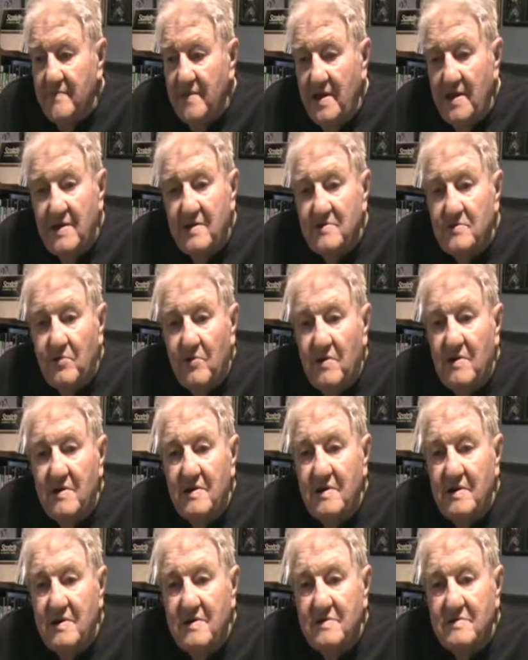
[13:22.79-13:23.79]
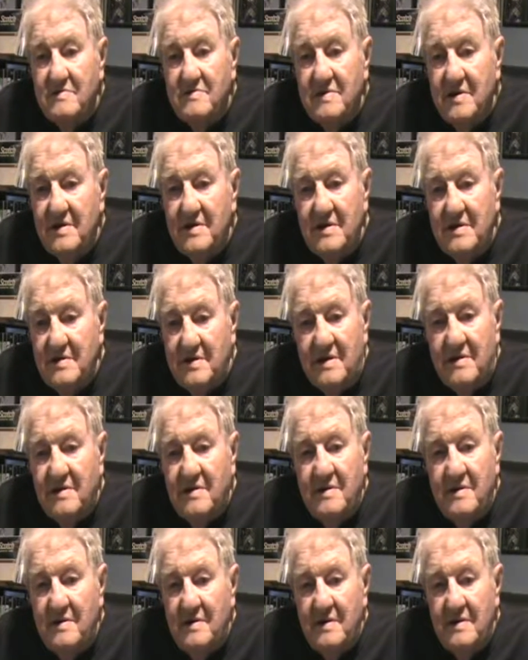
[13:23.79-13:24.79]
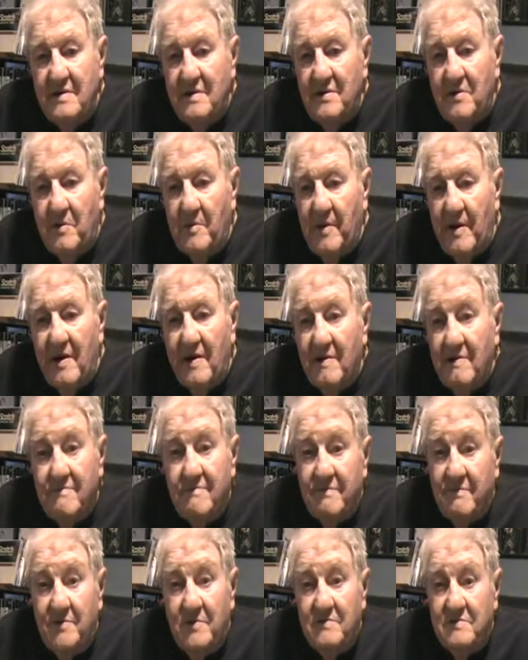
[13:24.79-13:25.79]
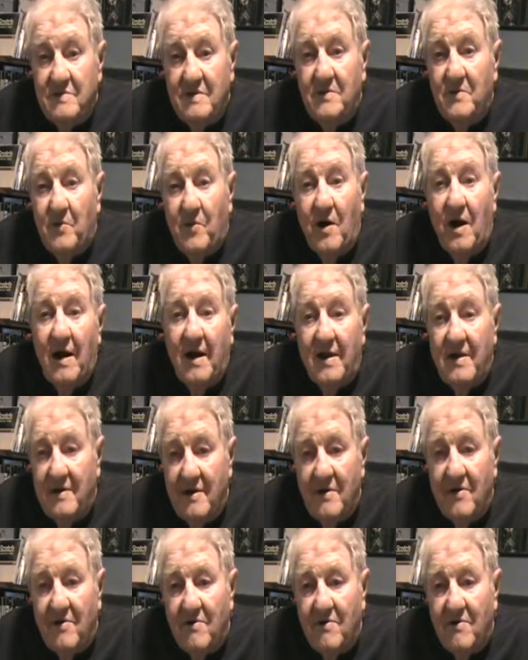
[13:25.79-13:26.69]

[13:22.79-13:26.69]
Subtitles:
He just wanted to get it done, no matter who's in the way,